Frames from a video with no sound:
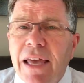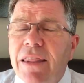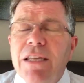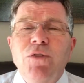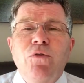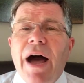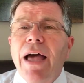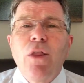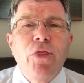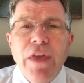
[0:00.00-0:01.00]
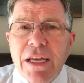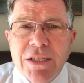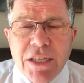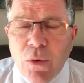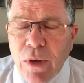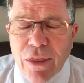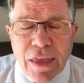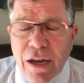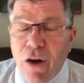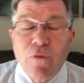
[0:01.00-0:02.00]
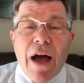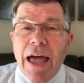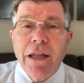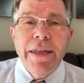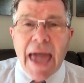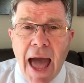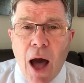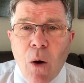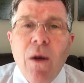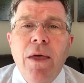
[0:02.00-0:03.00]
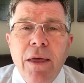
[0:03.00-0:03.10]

these vile things that we think are vile now,